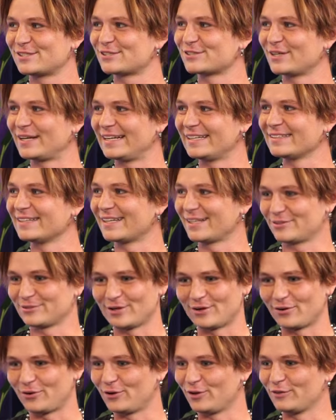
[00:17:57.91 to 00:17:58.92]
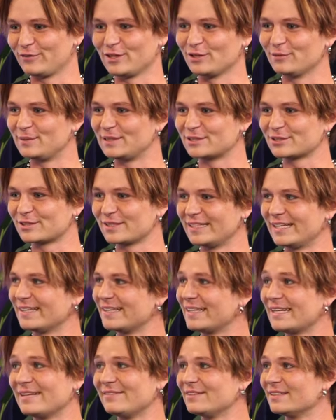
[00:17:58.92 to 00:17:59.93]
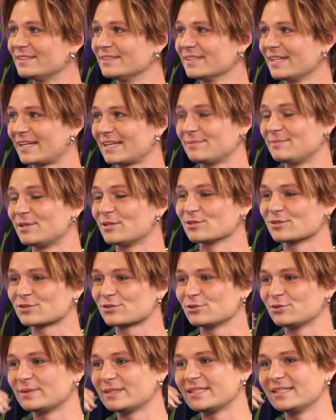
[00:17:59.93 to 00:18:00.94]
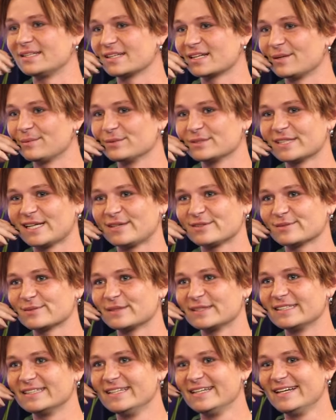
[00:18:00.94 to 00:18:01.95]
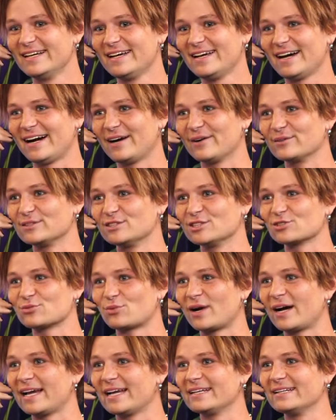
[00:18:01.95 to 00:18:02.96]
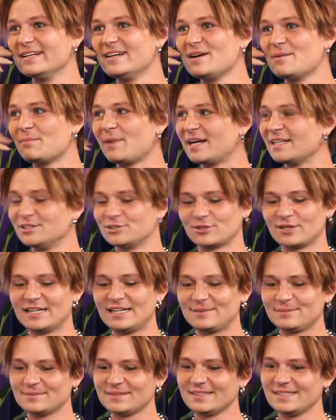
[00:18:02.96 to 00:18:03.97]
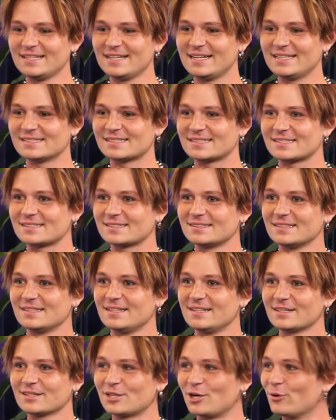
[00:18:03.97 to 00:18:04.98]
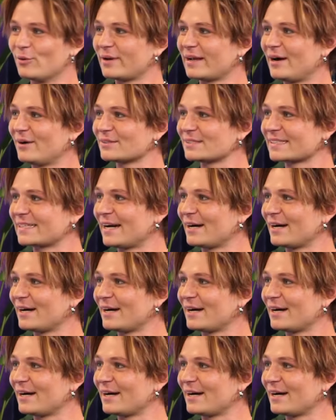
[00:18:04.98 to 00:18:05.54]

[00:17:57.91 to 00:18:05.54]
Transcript: straight, like throughout all of elementary, and then even like in middle school, we did it a couple times, but I would just write, my dream is going out to